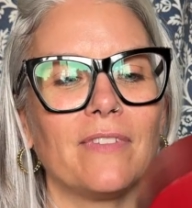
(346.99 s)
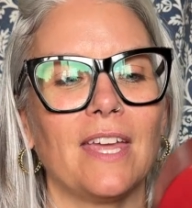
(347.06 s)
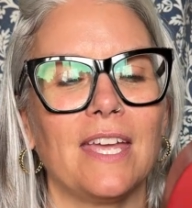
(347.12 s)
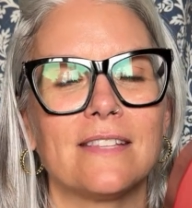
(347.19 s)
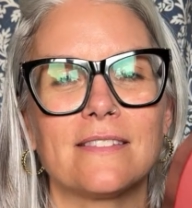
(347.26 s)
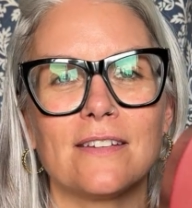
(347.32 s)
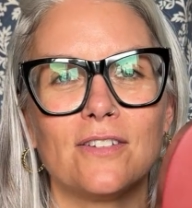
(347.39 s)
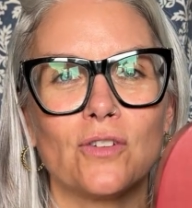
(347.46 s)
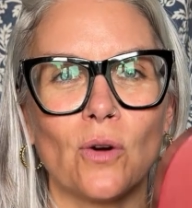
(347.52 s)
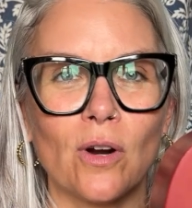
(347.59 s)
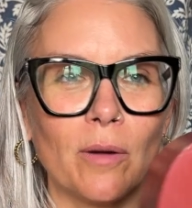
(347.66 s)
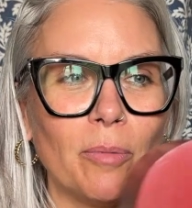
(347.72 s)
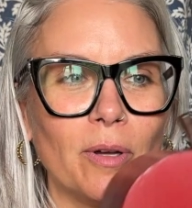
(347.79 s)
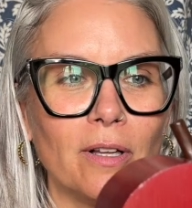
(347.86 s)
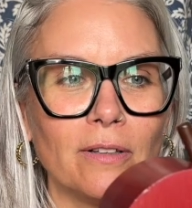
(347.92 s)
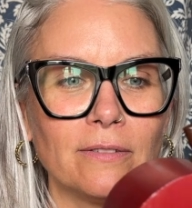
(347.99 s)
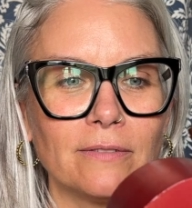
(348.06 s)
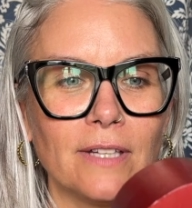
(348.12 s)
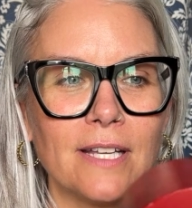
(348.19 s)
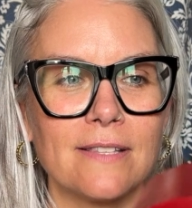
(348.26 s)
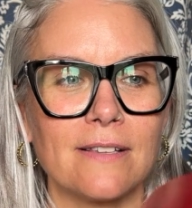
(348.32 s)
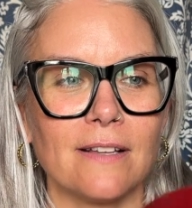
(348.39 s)
It's adorable.
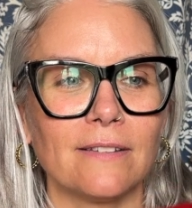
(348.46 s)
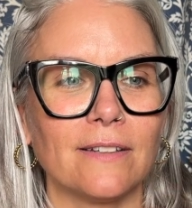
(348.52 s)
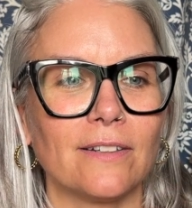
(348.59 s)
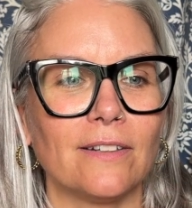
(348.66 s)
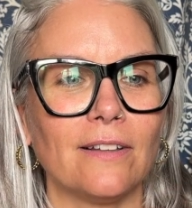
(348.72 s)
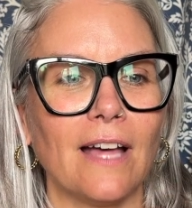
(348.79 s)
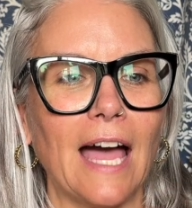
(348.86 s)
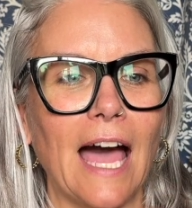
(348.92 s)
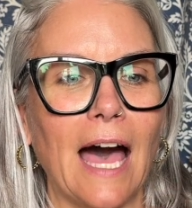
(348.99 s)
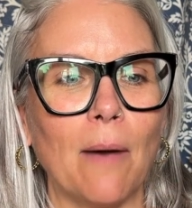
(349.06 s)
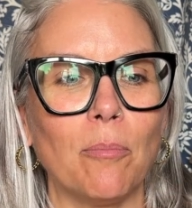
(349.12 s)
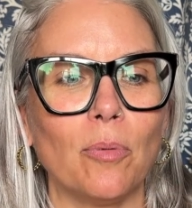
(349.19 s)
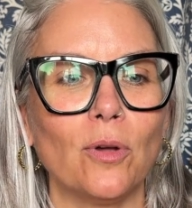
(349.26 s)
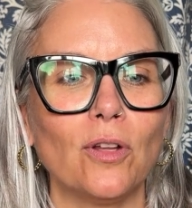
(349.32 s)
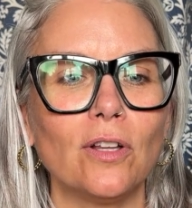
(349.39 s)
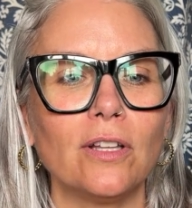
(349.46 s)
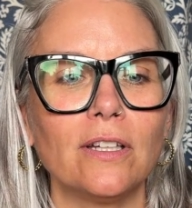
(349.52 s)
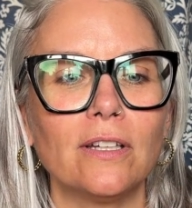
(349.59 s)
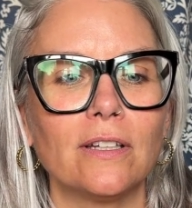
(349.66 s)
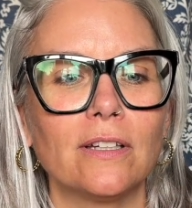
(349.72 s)
It's a little apple